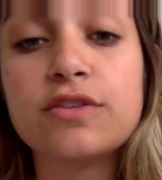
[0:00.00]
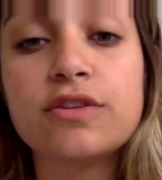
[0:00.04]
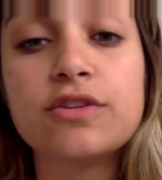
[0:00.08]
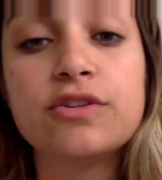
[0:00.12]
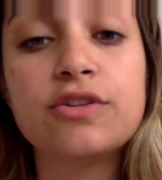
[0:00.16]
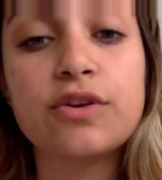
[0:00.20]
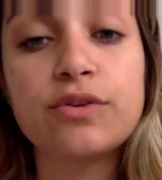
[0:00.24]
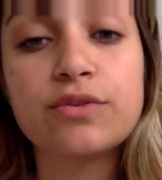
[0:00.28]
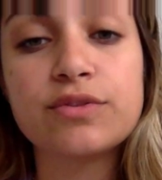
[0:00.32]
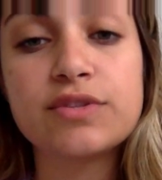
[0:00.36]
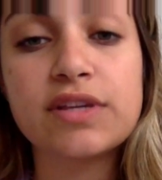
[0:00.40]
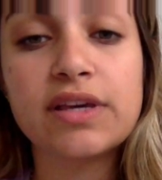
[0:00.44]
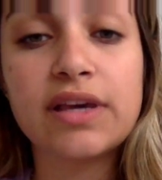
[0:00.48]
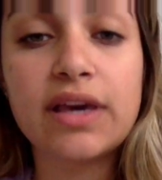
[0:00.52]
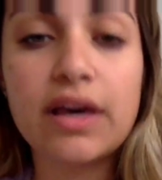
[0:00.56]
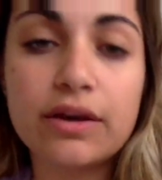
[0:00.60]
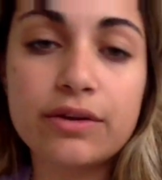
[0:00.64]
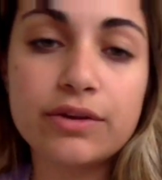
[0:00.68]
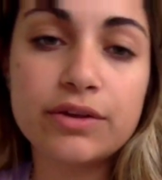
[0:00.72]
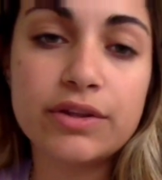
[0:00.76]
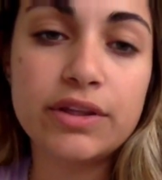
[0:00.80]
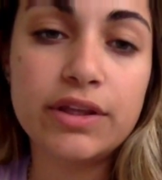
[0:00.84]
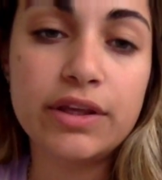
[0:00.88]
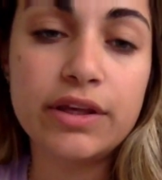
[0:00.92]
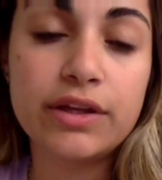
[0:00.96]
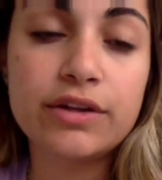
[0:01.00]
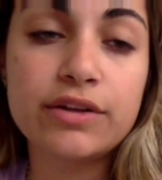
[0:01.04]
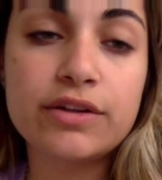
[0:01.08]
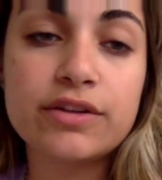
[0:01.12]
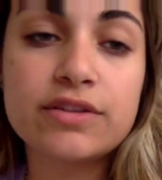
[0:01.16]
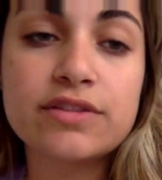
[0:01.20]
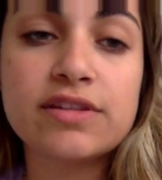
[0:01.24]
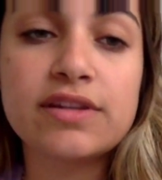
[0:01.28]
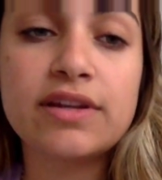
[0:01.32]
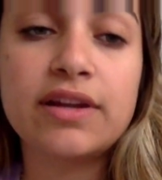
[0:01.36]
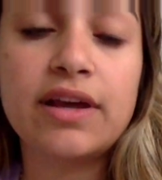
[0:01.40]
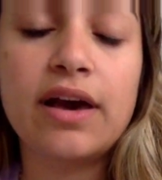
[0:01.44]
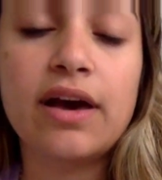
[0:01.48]
the dosing calculators
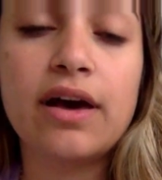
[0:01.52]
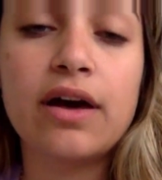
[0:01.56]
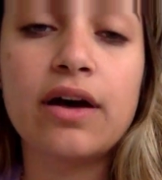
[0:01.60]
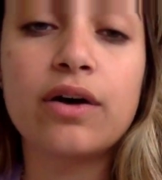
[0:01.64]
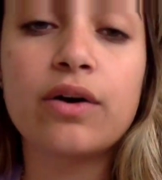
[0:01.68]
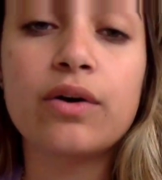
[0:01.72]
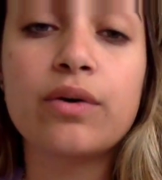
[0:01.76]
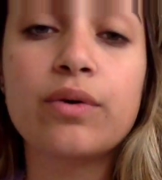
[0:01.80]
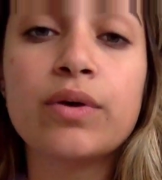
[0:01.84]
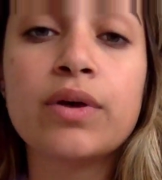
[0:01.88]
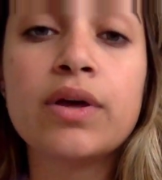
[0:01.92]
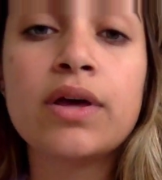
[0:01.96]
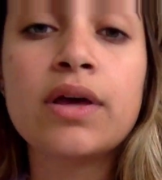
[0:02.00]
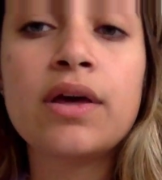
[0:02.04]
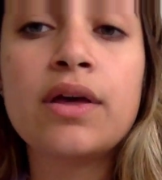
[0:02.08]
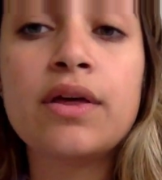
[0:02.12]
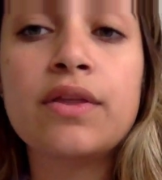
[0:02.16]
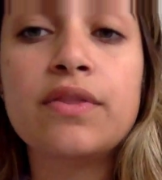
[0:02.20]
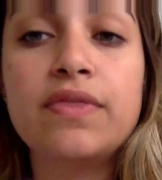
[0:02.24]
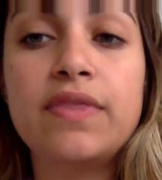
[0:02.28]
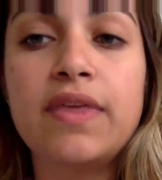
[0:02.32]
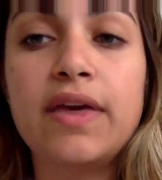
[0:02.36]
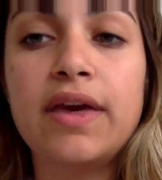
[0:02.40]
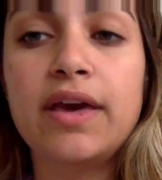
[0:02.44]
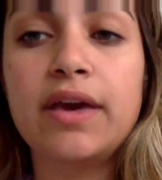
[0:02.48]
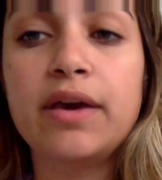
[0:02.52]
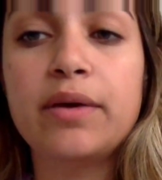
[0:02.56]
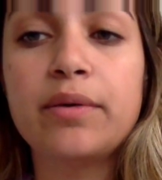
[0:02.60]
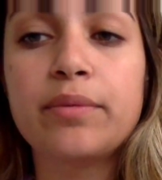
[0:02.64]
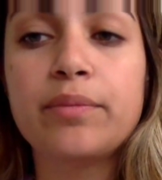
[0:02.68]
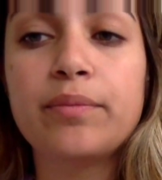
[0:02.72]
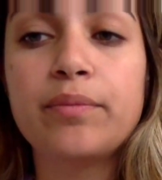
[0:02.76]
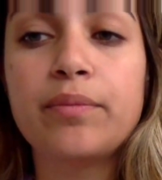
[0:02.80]
and how they